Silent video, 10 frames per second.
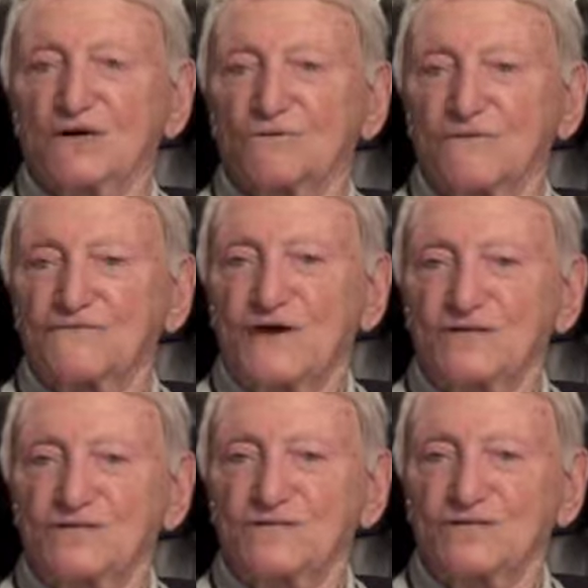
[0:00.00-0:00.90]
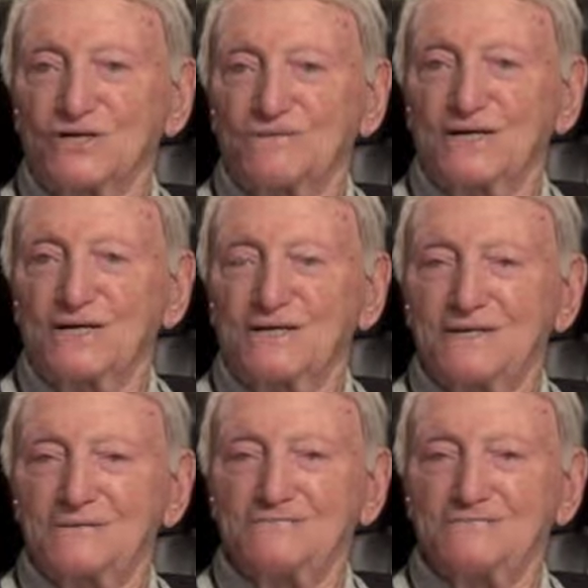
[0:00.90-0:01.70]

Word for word: Oktoberfest in Germany,